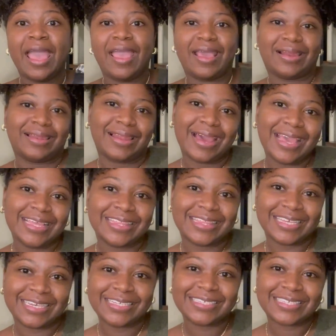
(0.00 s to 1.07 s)
And like
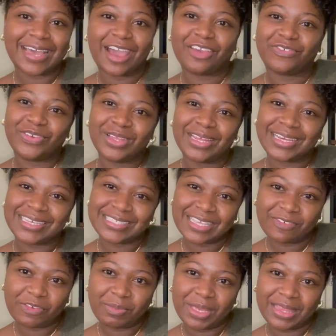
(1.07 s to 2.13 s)
this, I feel like it's
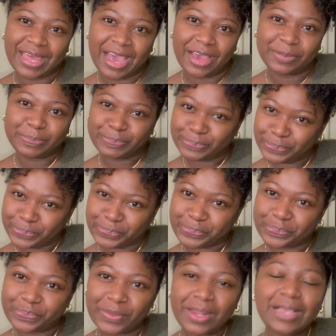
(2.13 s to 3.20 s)
giving me that.
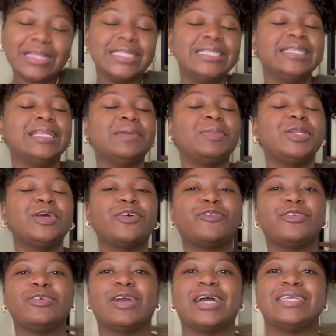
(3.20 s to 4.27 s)
Let me know if
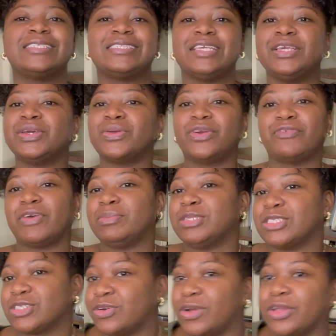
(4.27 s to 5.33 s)
you guys see it or if I'm
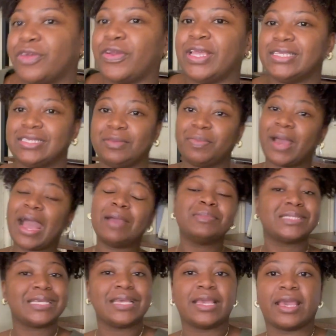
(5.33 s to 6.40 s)
just going crazy, but I'm
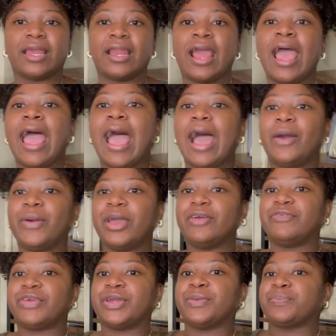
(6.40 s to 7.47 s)
seeing it.
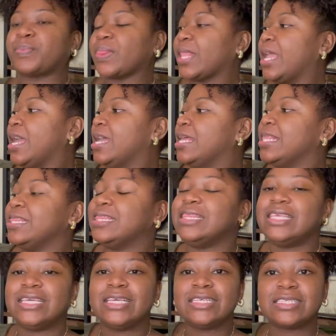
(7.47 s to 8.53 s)
However,
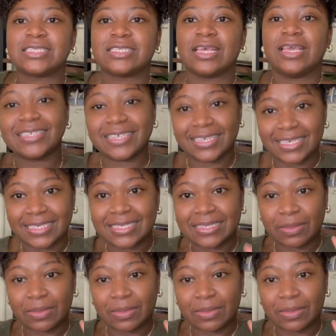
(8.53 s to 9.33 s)
this is the